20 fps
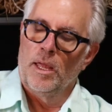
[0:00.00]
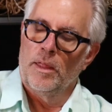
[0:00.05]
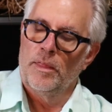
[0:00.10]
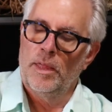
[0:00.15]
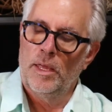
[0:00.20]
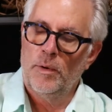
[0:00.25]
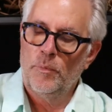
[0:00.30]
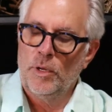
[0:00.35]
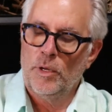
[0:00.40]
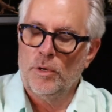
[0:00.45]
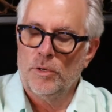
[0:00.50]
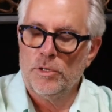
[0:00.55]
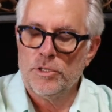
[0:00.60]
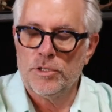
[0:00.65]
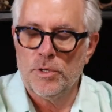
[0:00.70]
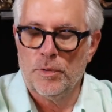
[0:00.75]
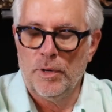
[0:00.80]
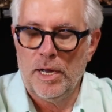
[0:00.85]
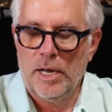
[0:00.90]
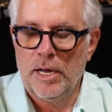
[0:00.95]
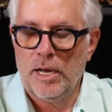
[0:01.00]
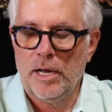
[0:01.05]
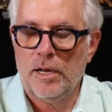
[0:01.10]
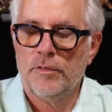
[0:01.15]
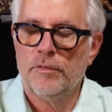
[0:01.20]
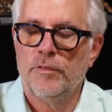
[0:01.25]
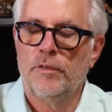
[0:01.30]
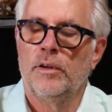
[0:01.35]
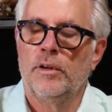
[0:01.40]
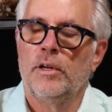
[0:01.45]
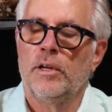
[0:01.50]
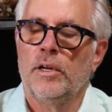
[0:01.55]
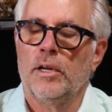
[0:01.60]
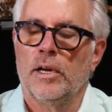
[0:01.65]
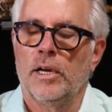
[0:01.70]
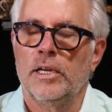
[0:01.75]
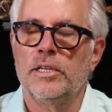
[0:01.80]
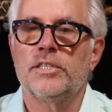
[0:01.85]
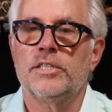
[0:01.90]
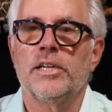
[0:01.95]
Then we also have
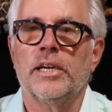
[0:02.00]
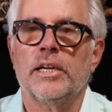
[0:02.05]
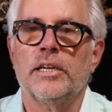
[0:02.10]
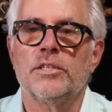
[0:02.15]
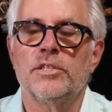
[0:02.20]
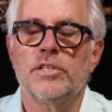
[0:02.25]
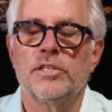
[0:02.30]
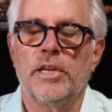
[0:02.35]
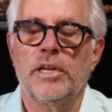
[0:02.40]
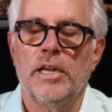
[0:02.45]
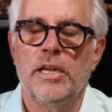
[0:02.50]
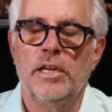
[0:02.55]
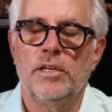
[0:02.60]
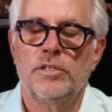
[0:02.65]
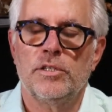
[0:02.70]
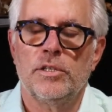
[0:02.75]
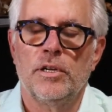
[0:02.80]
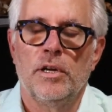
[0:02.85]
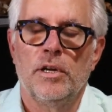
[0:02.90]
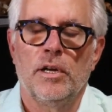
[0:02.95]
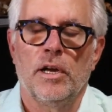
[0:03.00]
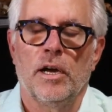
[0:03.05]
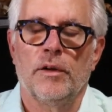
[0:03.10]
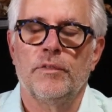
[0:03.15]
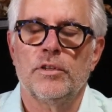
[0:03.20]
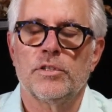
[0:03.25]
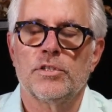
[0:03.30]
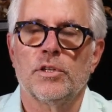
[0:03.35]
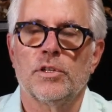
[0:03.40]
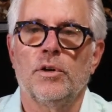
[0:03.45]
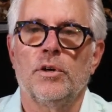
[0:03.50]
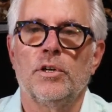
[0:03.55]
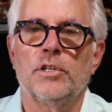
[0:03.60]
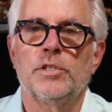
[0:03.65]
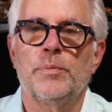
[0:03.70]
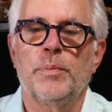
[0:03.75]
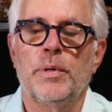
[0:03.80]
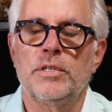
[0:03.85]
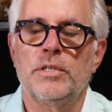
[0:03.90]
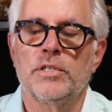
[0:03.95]
a second stage of this
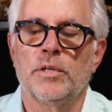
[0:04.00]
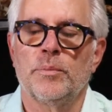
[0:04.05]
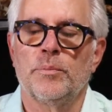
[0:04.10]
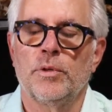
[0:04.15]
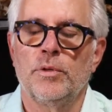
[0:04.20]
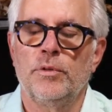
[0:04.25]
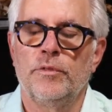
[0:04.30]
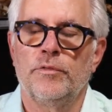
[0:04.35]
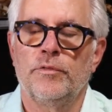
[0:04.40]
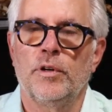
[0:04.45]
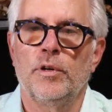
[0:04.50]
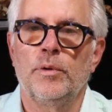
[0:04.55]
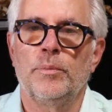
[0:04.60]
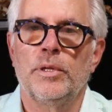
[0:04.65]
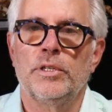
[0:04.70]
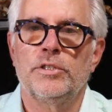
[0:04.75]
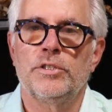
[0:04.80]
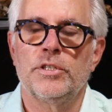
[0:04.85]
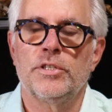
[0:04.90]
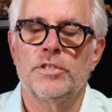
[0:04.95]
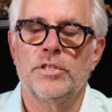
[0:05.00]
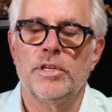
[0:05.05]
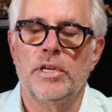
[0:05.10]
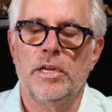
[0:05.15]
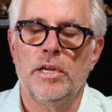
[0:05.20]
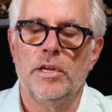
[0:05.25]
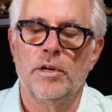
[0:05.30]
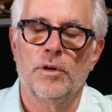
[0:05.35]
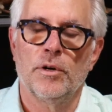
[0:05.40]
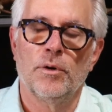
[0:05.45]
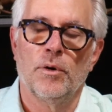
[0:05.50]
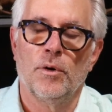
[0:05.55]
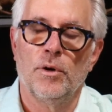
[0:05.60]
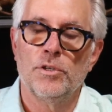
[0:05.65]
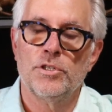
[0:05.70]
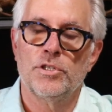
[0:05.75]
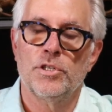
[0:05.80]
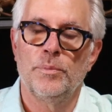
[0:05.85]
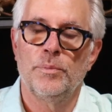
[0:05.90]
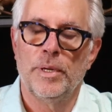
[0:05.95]
large piece of blue foam that you see here,
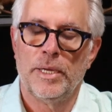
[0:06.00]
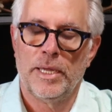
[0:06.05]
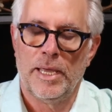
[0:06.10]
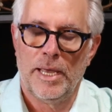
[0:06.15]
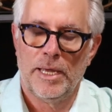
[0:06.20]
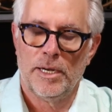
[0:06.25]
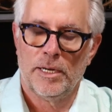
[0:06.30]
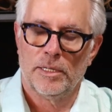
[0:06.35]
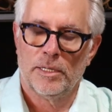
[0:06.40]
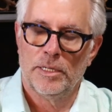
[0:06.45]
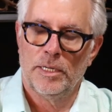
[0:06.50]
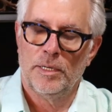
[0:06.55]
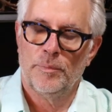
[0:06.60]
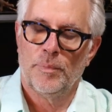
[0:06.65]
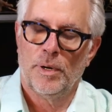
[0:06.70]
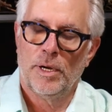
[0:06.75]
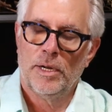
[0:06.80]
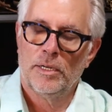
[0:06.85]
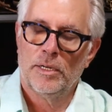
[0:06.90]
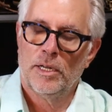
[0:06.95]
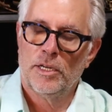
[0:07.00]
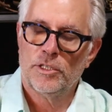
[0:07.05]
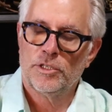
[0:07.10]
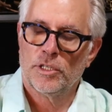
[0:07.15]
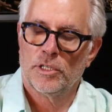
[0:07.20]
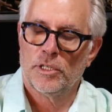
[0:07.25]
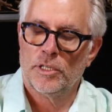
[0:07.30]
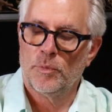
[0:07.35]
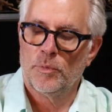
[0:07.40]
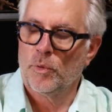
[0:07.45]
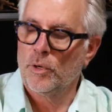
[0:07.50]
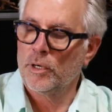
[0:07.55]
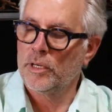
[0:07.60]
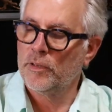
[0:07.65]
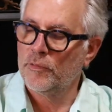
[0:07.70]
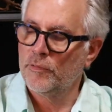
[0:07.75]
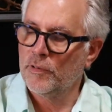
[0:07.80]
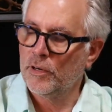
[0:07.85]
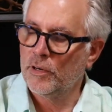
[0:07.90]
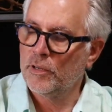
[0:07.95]
also mechanically and biologically
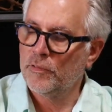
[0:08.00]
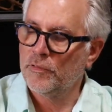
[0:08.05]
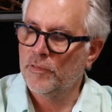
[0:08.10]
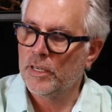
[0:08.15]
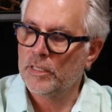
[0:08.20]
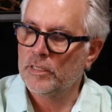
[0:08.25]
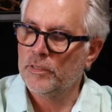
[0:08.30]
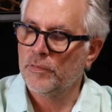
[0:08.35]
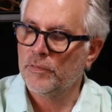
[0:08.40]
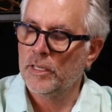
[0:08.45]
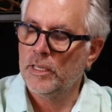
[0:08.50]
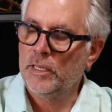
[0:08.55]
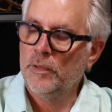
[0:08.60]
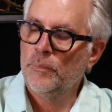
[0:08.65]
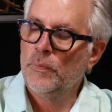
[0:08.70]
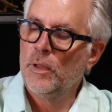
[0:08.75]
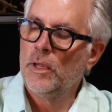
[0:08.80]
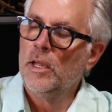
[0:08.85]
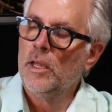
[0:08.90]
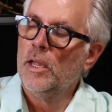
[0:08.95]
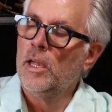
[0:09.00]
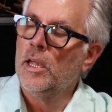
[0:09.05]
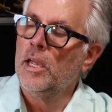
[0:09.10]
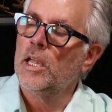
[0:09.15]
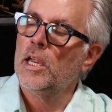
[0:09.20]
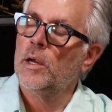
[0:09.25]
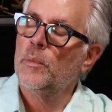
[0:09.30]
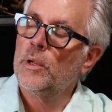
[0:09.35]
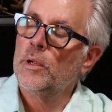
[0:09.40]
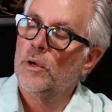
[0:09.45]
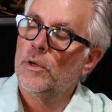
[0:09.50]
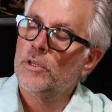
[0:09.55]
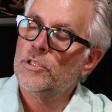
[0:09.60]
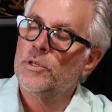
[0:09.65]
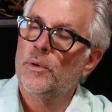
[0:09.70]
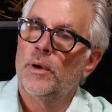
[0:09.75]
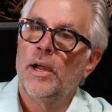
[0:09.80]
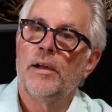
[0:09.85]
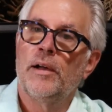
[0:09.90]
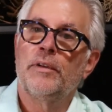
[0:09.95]
working very effectively. Here we
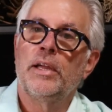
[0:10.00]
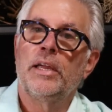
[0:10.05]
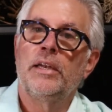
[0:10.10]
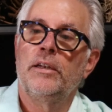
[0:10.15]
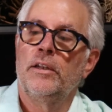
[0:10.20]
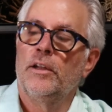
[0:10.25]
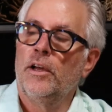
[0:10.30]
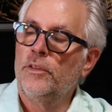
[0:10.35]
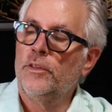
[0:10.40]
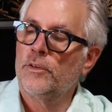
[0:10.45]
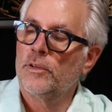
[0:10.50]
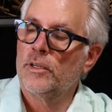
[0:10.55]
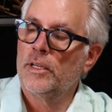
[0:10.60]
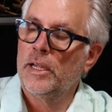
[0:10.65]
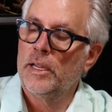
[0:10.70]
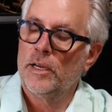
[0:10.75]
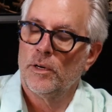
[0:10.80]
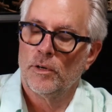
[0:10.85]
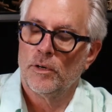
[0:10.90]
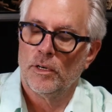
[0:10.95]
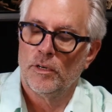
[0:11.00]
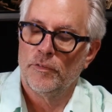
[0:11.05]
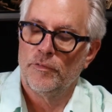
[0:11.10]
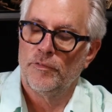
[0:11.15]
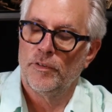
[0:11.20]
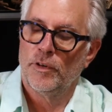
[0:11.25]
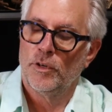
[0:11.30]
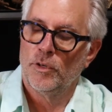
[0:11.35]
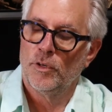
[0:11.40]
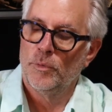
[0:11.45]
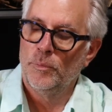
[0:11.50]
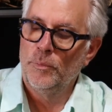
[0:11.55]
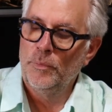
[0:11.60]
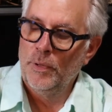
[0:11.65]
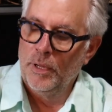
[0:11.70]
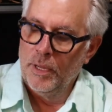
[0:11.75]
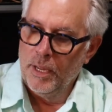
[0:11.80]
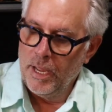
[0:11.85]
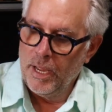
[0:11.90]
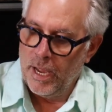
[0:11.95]
also have another layer of foam.
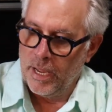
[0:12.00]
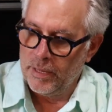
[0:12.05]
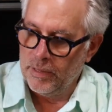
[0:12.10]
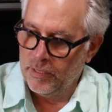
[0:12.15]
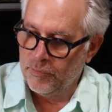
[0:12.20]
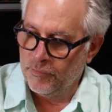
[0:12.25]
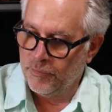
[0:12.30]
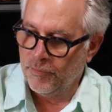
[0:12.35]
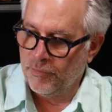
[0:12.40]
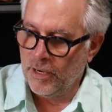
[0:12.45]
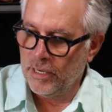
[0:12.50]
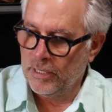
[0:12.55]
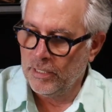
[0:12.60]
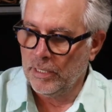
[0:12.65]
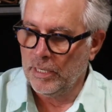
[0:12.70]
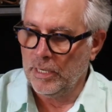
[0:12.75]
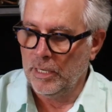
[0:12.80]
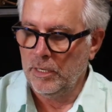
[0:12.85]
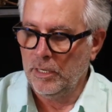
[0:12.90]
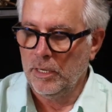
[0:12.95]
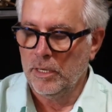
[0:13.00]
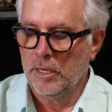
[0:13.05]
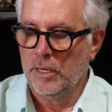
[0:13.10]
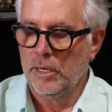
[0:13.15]
And then finally,